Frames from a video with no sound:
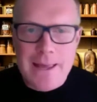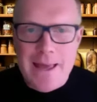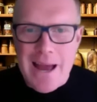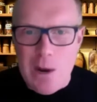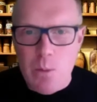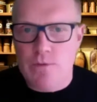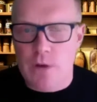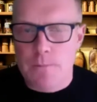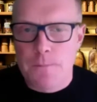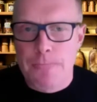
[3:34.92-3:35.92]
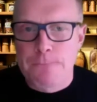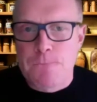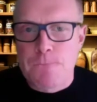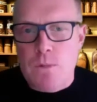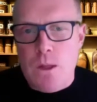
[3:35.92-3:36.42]
However,
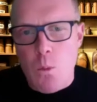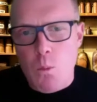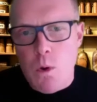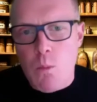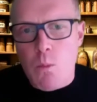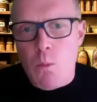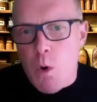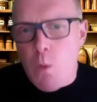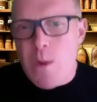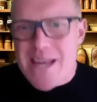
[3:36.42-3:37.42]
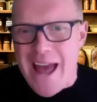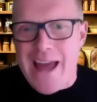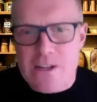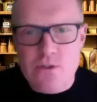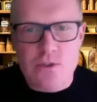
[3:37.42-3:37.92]
what we
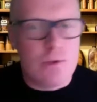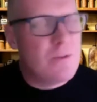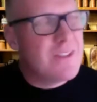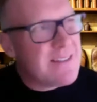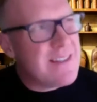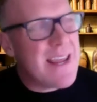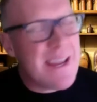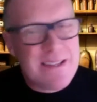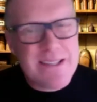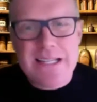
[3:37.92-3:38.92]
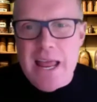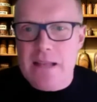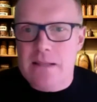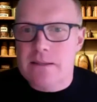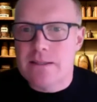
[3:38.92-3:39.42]
can do doesn't
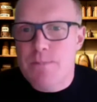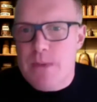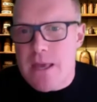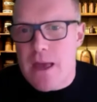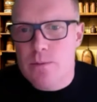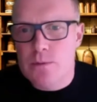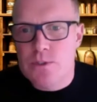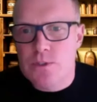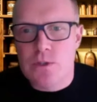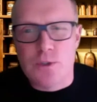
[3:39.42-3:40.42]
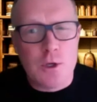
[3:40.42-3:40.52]
extend to being able to